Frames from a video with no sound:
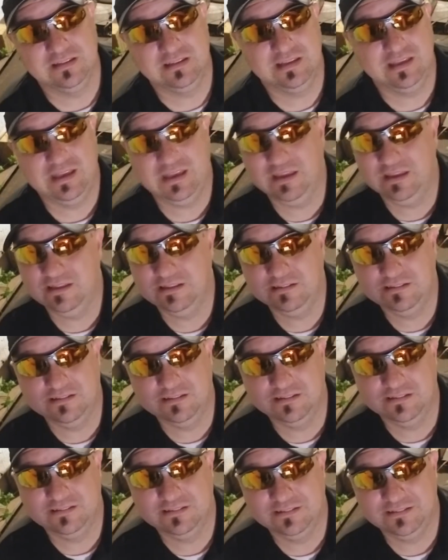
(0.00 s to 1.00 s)
And,
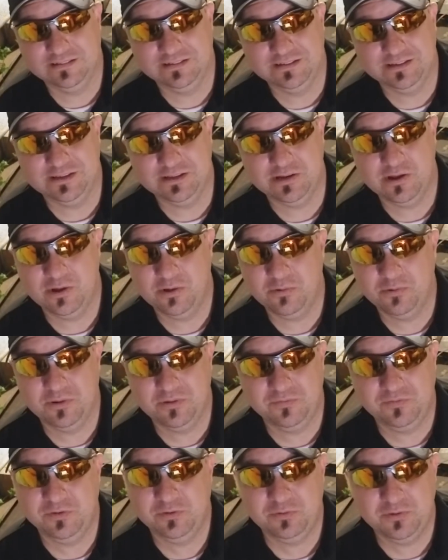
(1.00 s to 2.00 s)
you know,
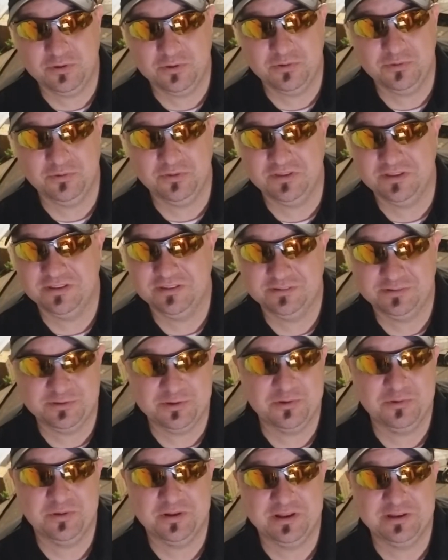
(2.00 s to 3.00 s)
if you do this,
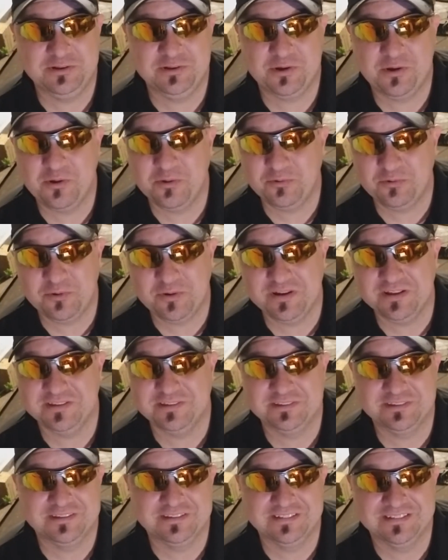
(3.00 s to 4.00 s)
do it at your own
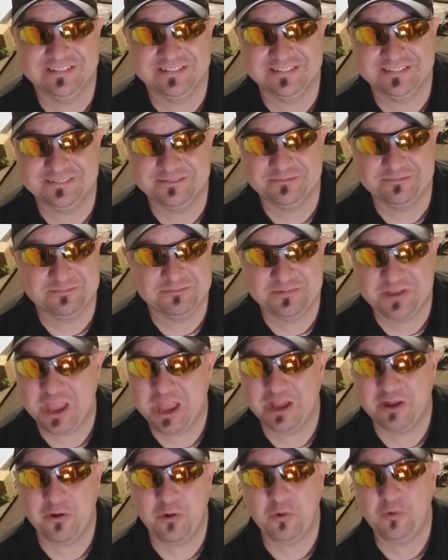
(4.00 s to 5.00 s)
risk. You know,
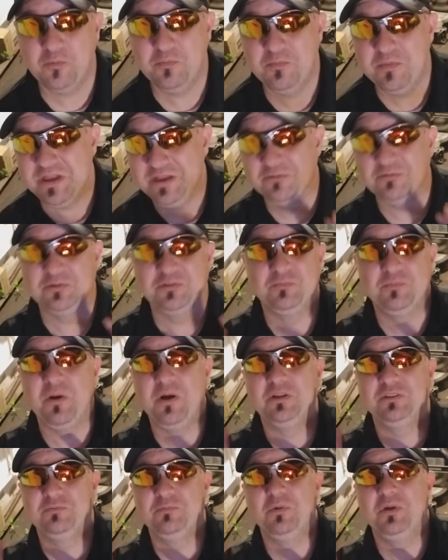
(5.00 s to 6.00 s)
can't hold me
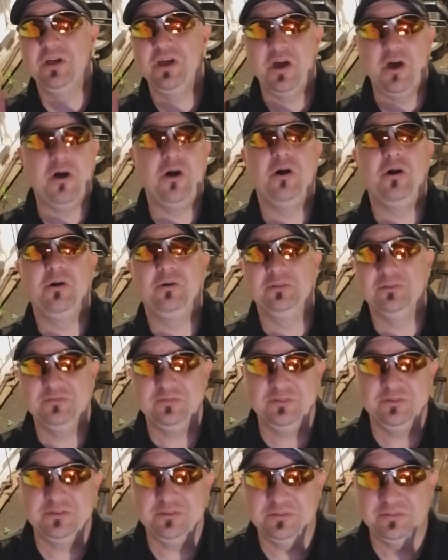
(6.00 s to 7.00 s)
responsible at all if
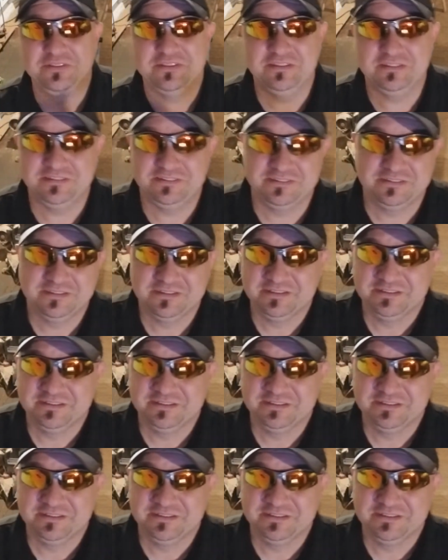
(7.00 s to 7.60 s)
you do this.